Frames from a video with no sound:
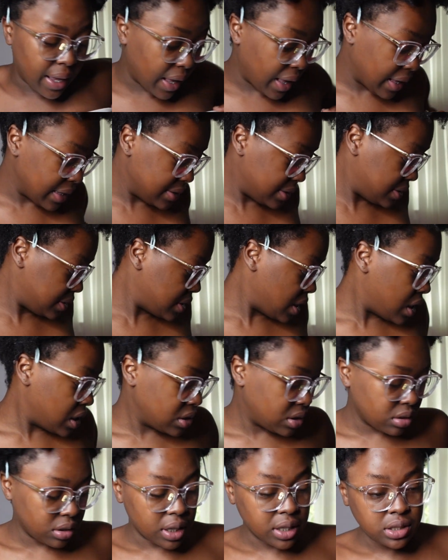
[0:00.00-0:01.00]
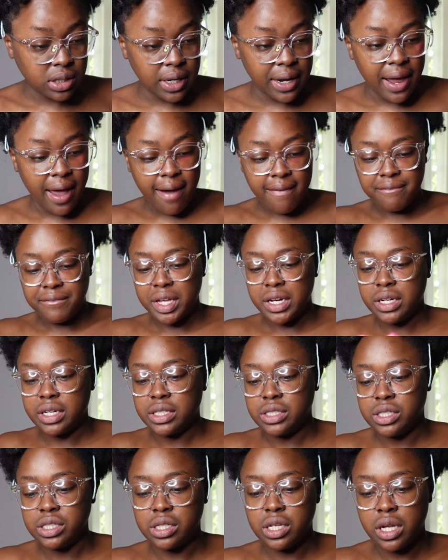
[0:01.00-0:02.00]
guys, so yesterday I
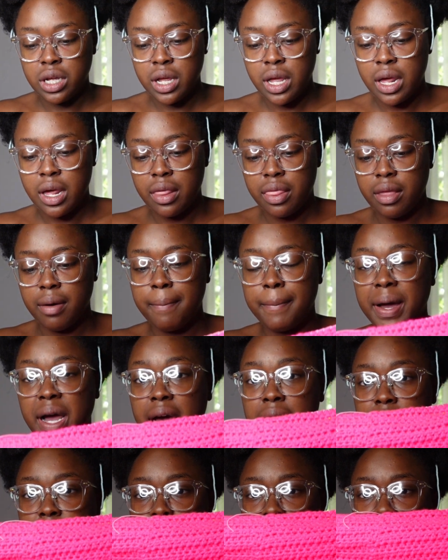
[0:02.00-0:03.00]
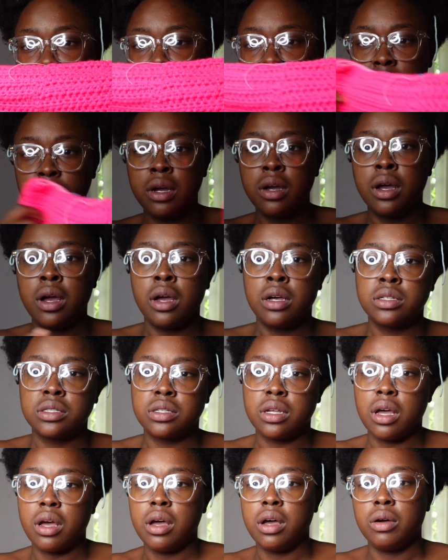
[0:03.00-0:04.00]
finished the bottom.
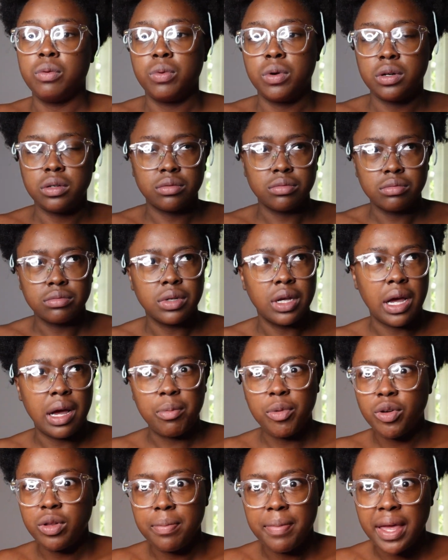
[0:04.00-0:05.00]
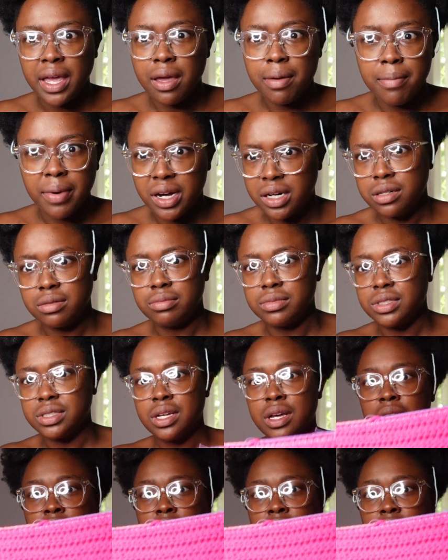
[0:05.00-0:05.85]
Well, I'm only making bottoms.